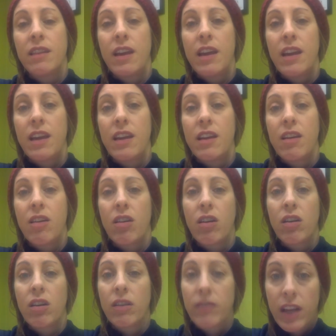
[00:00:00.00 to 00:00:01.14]
they
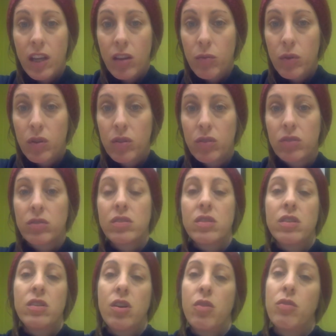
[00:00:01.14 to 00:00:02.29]
are available,
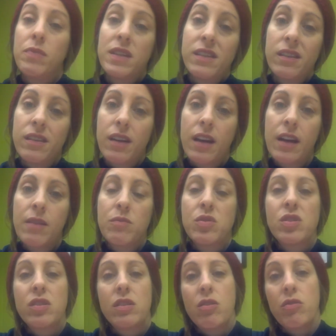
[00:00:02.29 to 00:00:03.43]
to know the busy times,
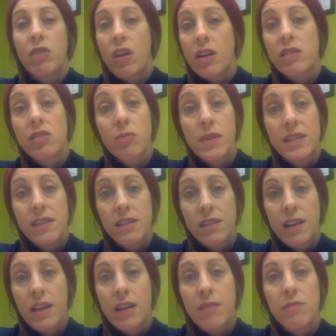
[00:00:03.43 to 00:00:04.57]
to know the not so busy
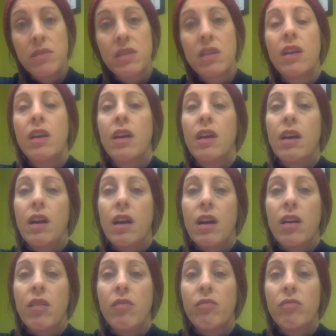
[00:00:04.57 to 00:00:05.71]
times.
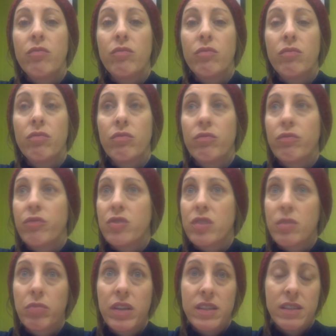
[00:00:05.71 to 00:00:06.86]
For
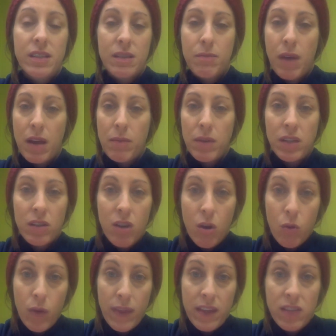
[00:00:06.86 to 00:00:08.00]
some places that might be to know
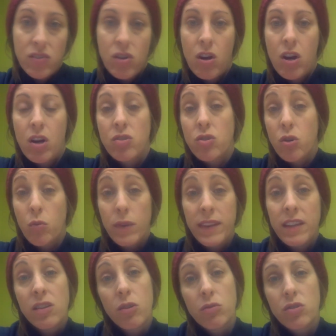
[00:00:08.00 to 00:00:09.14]
when they charge or when
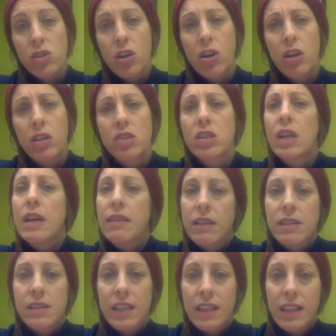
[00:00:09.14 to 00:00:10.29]
they don't charge,
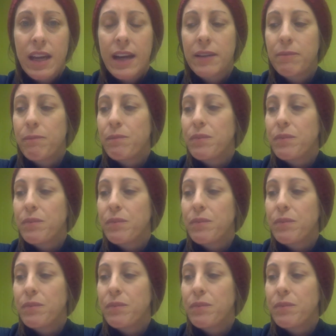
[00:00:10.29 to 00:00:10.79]
things like that.